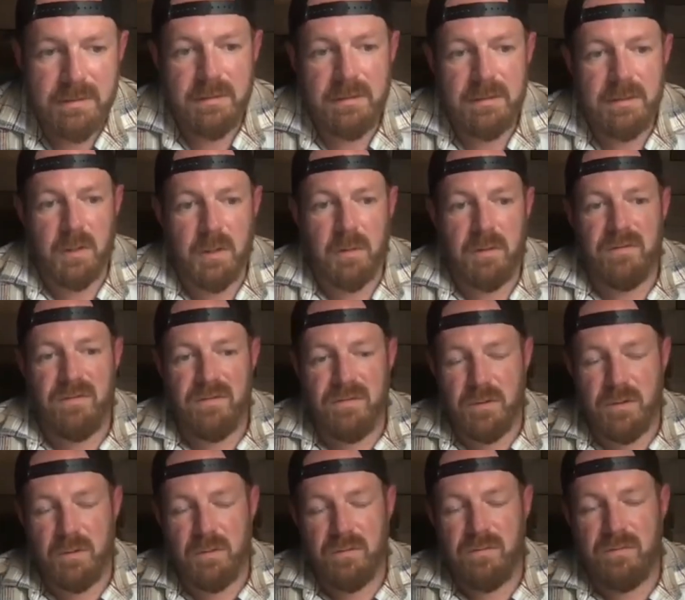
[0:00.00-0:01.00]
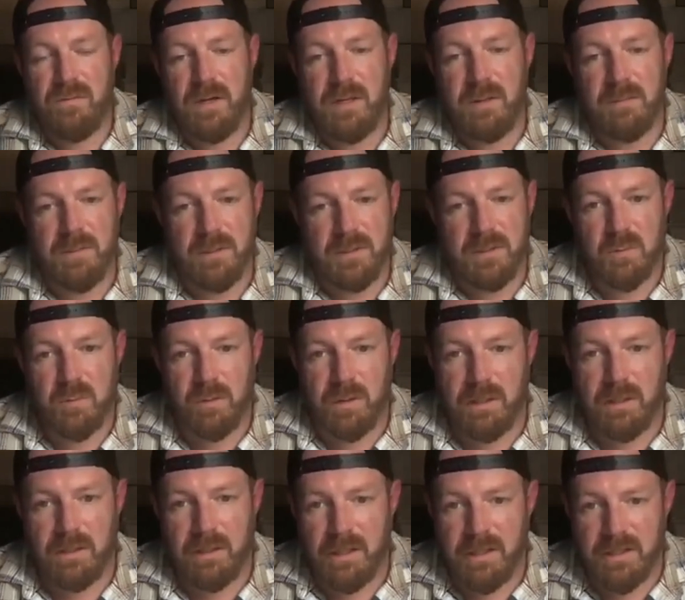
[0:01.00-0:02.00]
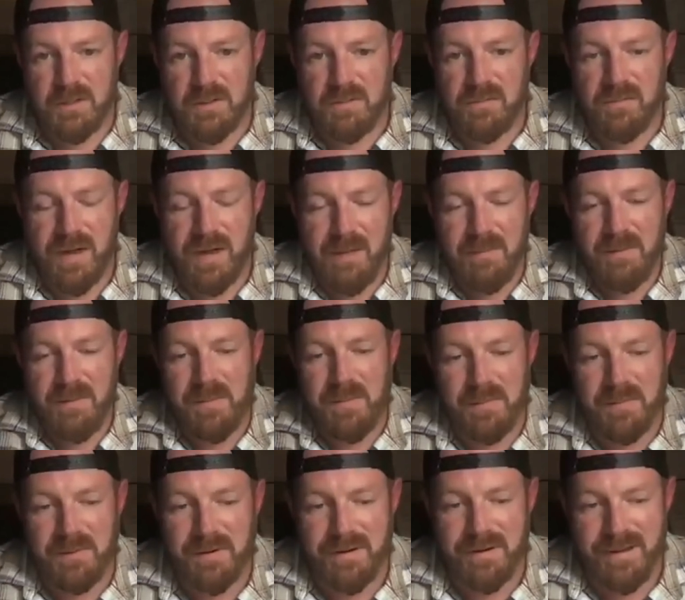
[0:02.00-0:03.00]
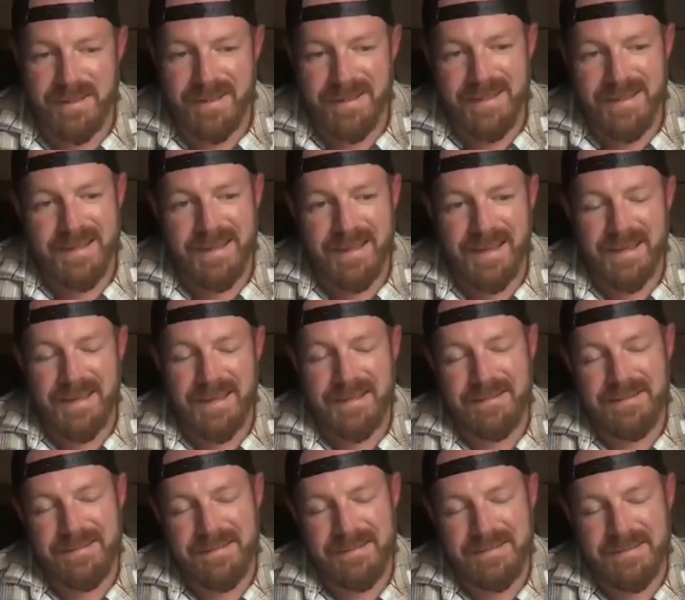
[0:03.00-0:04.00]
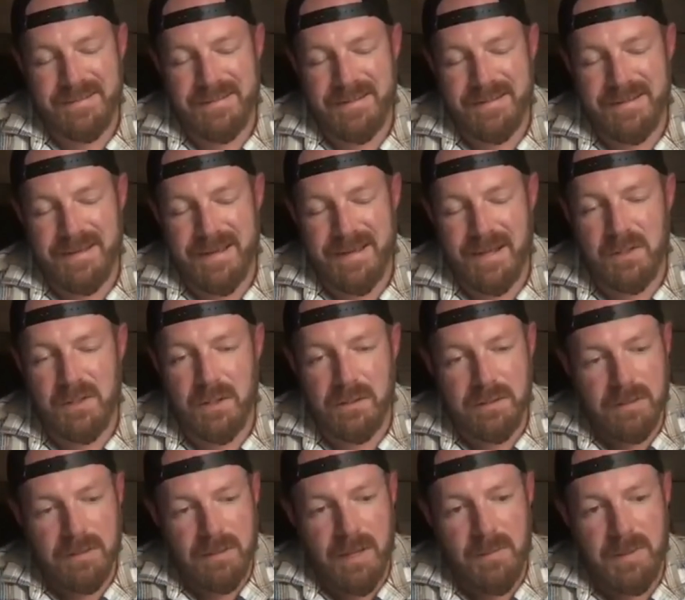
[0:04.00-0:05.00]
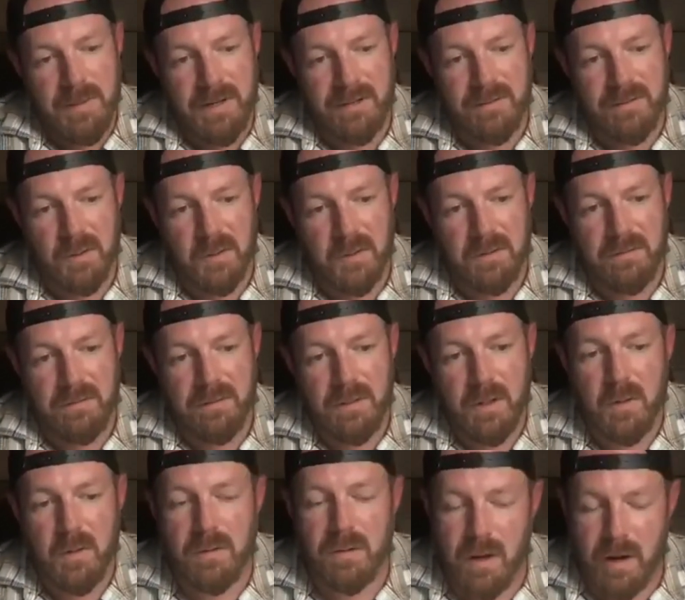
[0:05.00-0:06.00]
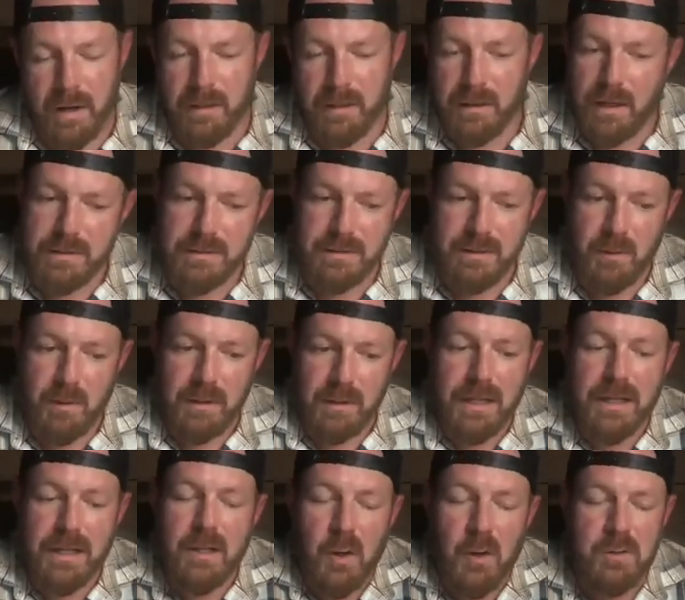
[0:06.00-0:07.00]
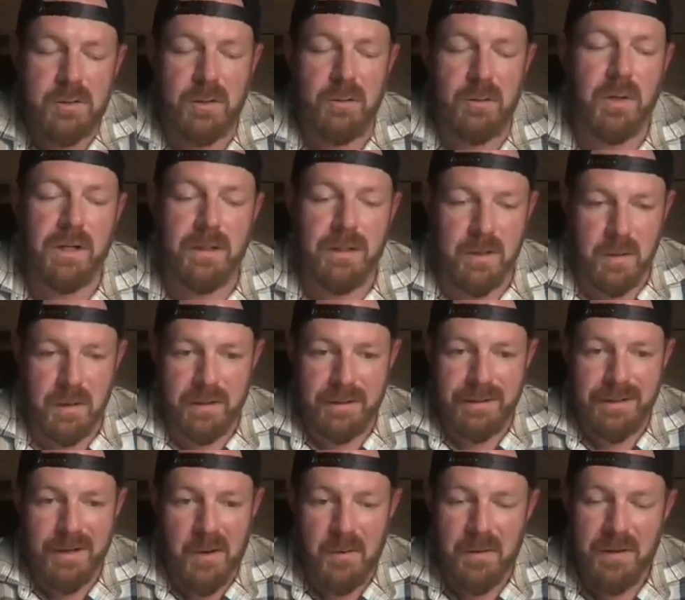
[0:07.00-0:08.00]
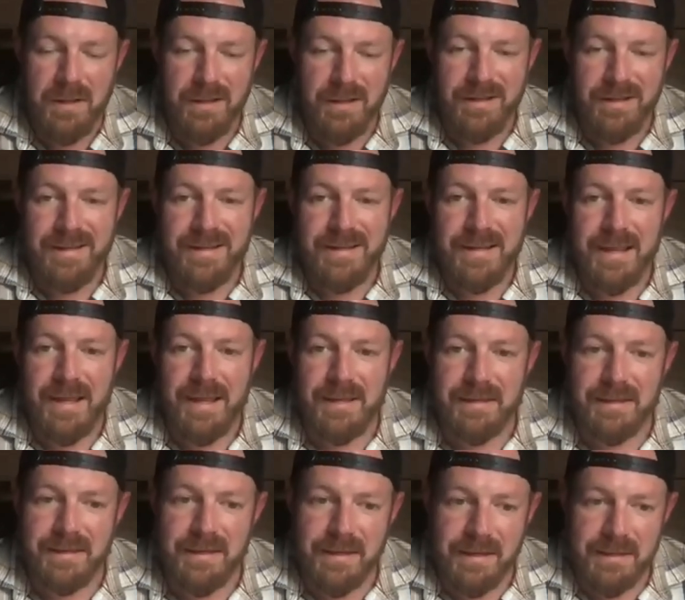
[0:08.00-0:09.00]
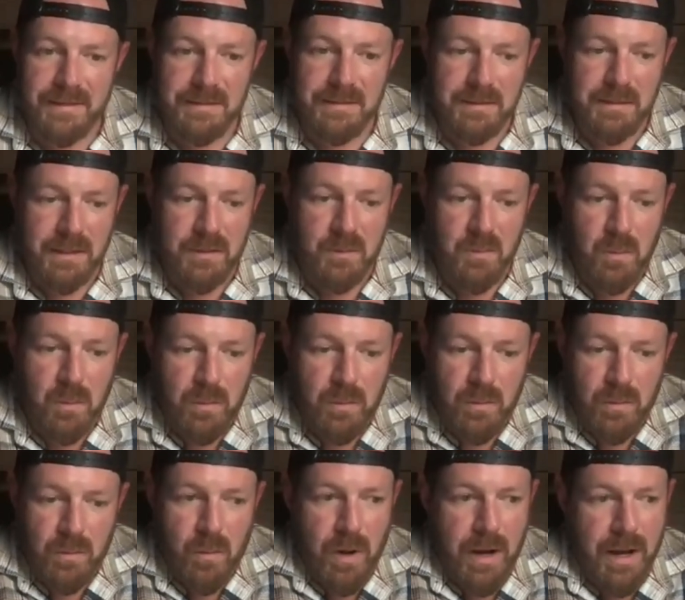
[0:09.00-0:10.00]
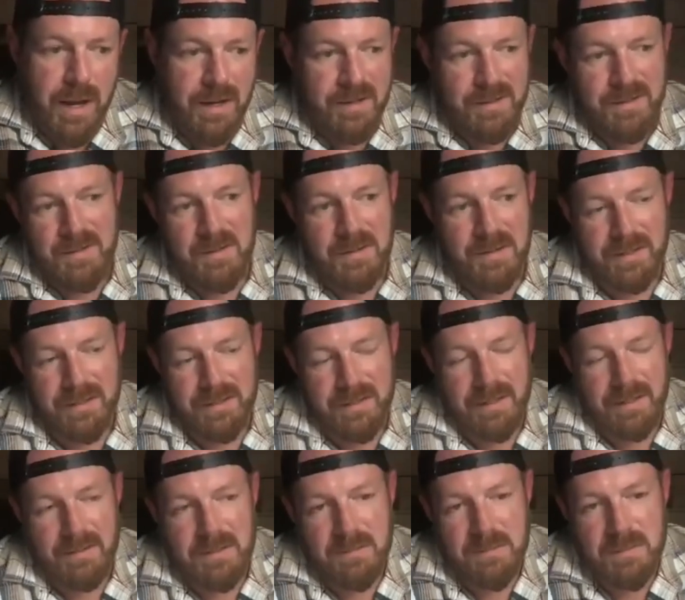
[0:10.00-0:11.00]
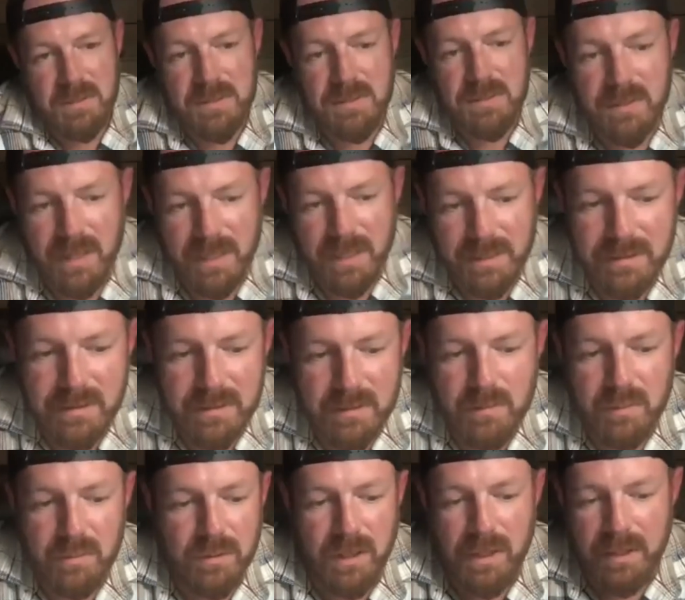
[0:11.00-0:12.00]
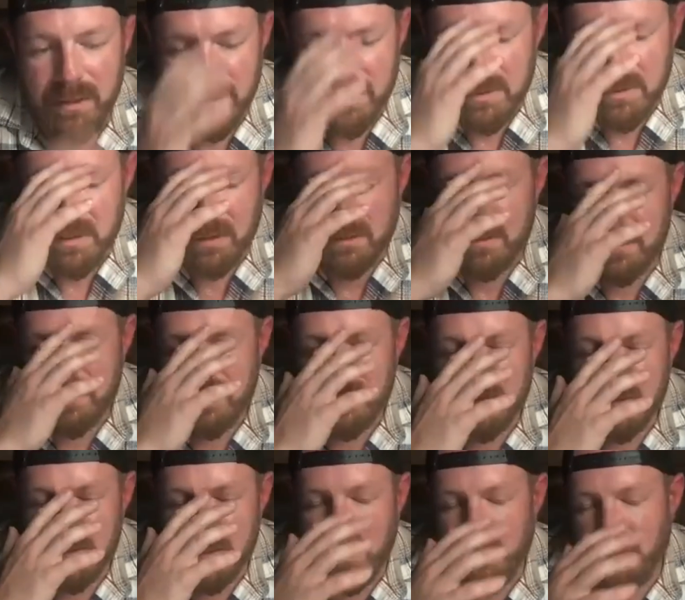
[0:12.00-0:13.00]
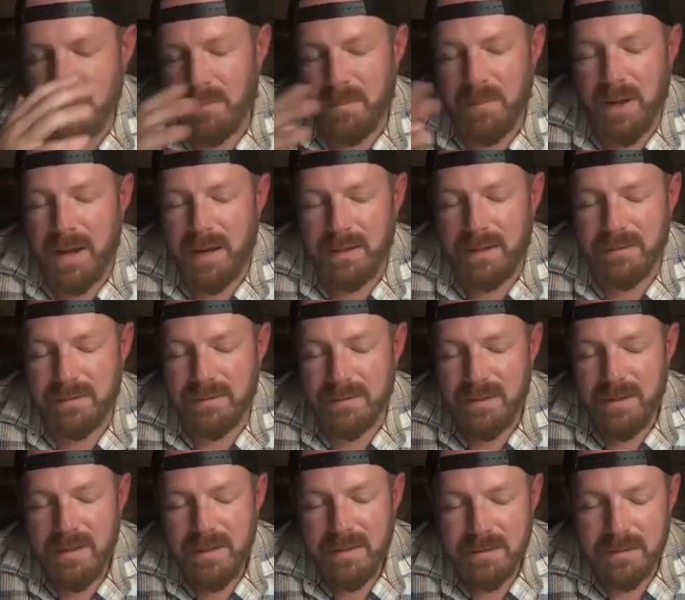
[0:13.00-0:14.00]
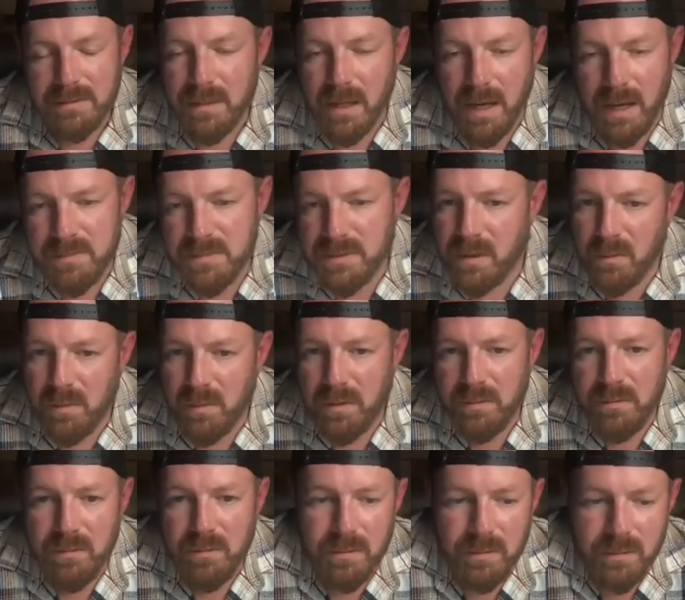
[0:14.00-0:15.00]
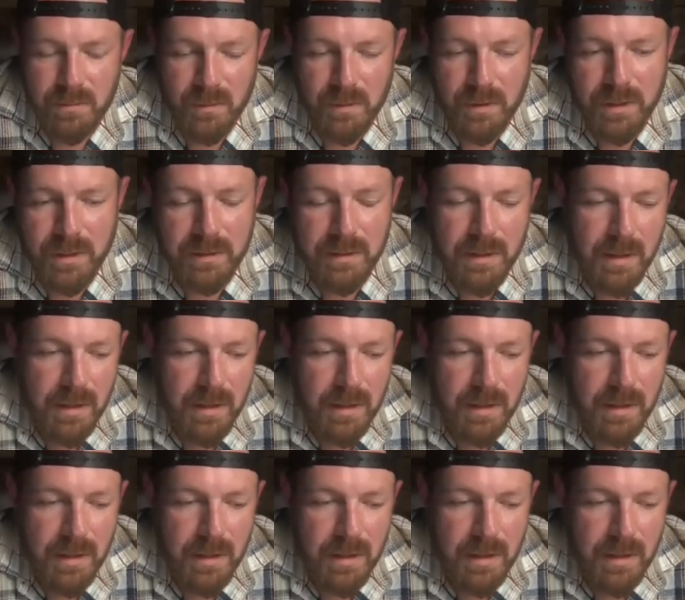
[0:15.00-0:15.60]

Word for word: you know, a few feet between each family member. And I looked at them and I thought, you know, all right, guys, come on, get closer. What are you doing? You know, but why are you? And it was, I completely just slipped my mind the times that we're, we're in.